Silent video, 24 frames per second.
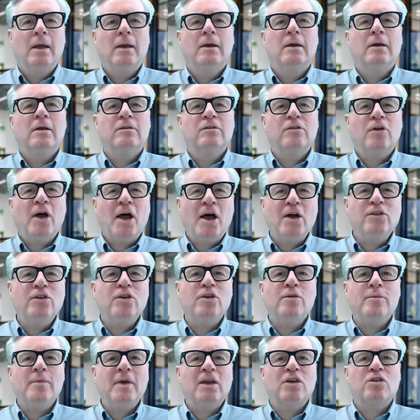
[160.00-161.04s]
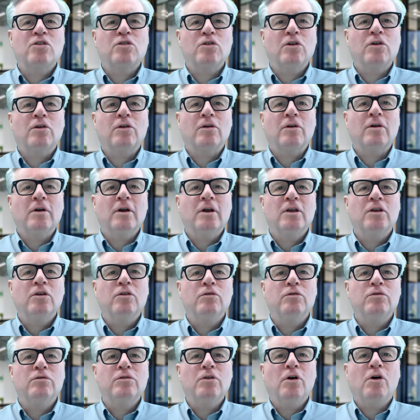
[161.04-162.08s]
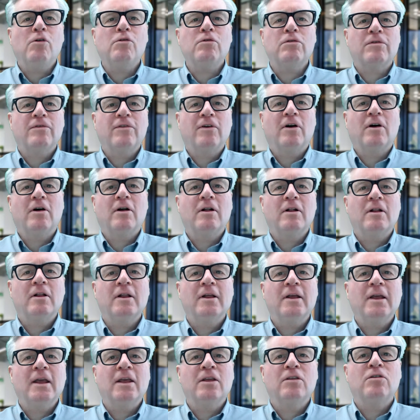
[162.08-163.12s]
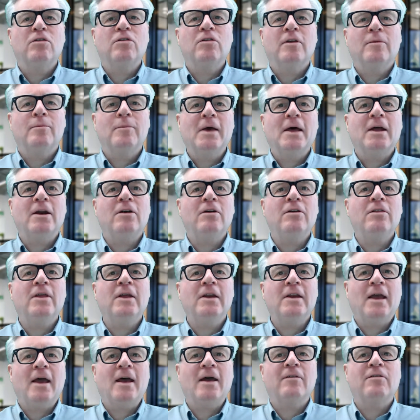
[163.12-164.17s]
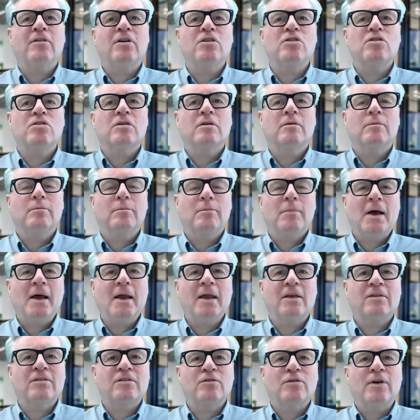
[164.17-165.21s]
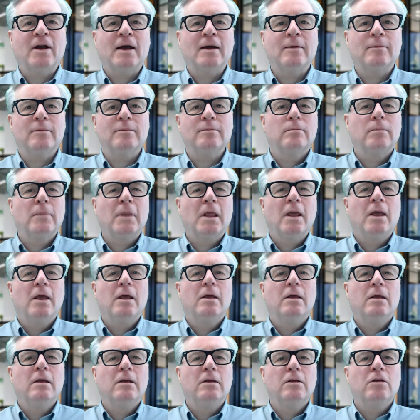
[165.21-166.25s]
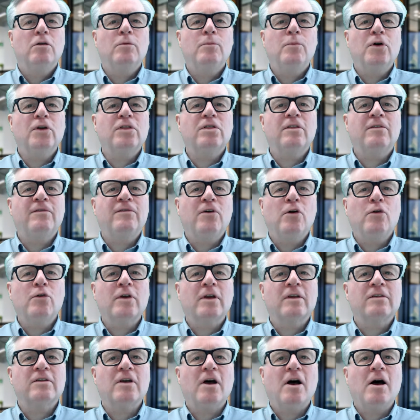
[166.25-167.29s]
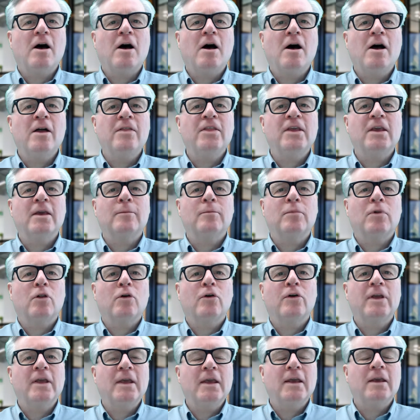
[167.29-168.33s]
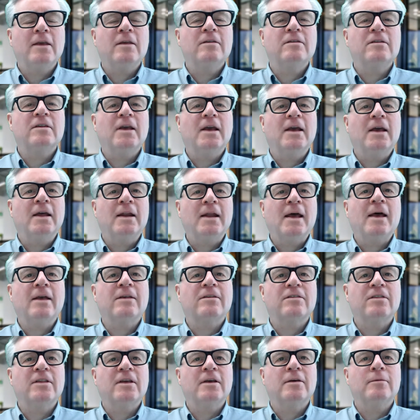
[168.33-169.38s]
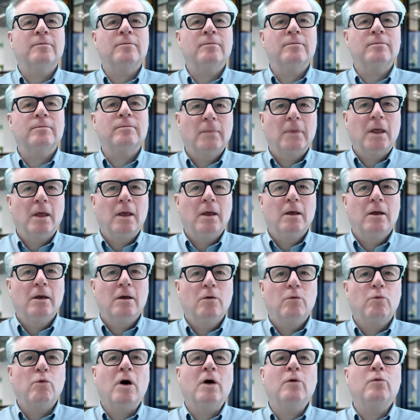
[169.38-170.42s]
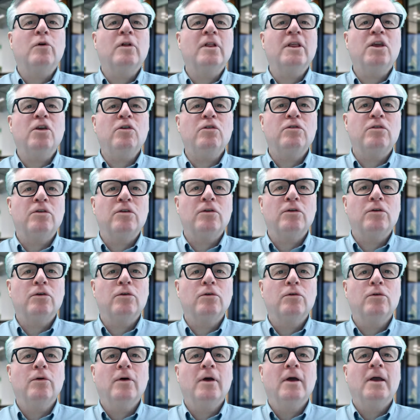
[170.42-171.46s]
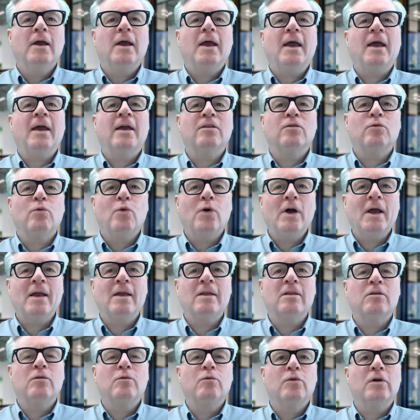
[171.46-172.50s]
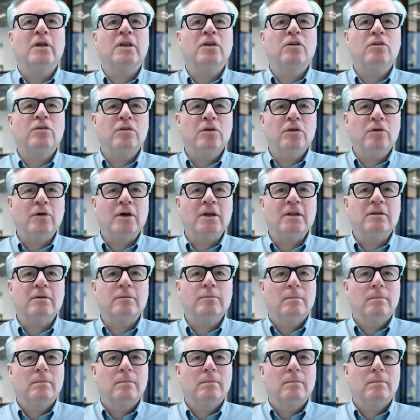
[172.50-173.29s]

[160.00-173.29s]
So how do you make sure you don't fall into the better than average bias trap? You put the focus on the employees and ask them, what will you do and when will you do it?